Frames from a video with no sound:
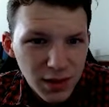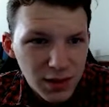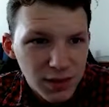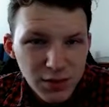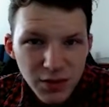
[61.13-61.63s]

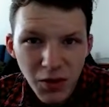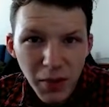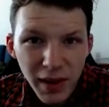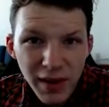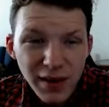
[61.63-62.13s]
So
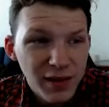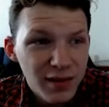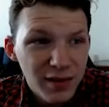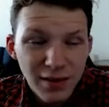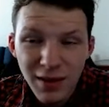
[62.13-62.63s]
apparently
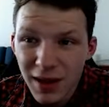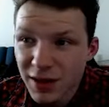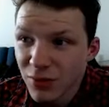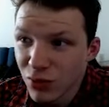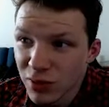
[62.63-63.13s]
there are a lot
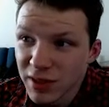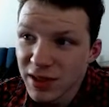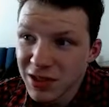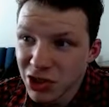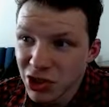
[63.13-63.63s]
of
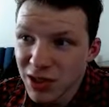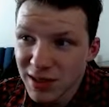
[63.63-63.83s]
really shitty